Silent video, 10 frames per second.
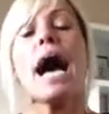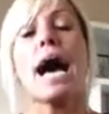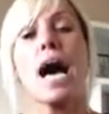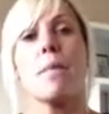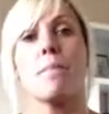
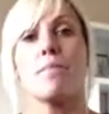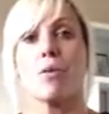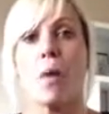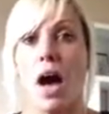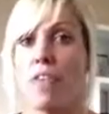
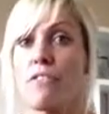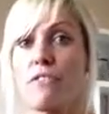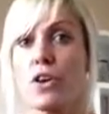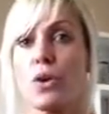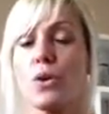from other
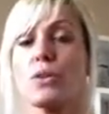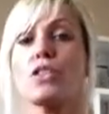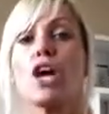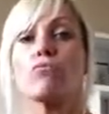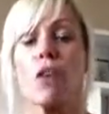
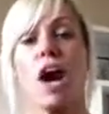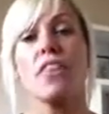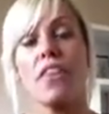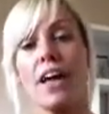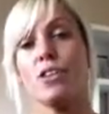foods,
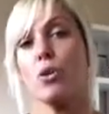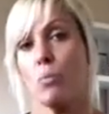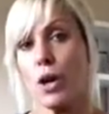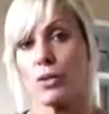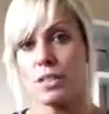rather than your
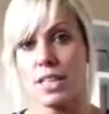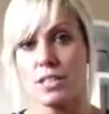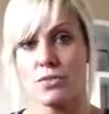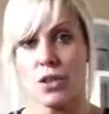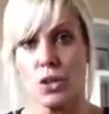
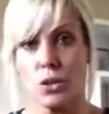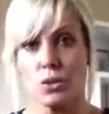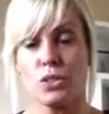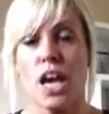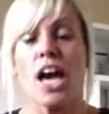processed
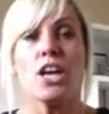foods.